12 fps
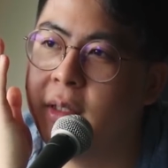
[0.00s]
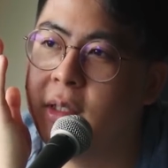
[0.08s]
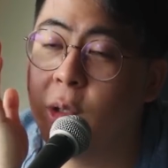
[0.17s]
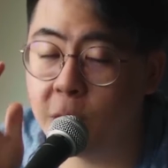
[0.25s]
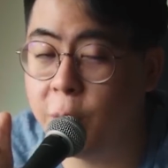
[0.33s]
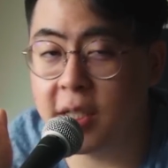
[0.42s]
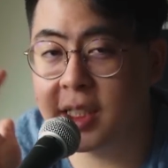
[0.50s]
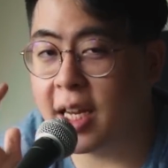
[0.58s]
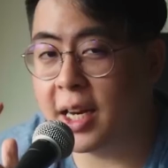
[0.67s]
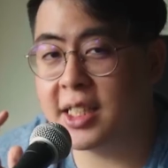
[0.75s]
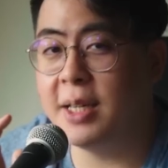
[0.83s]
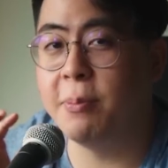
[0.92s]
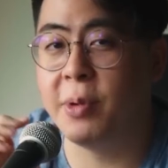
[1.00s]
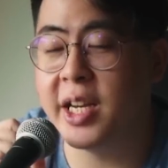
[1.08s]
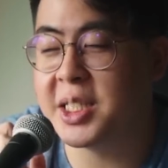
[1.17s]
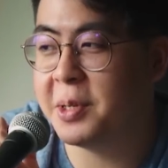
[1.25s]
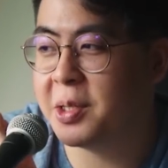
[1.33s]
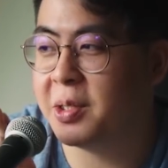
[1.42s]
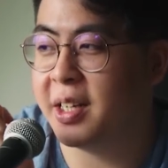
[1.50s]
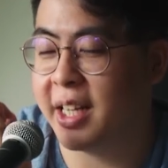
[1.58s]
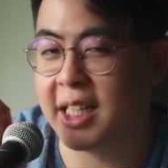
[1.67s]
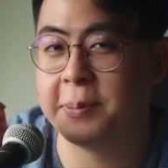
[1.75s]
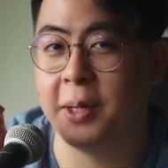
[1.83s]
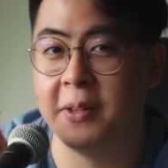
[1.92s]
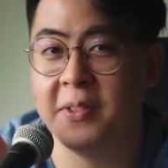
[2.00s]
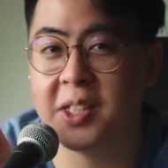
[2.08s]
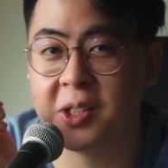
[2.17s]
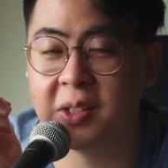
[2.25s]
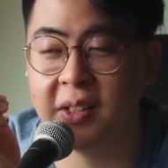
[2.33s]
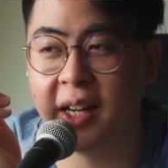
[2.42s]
So which actually brings me to the next part of this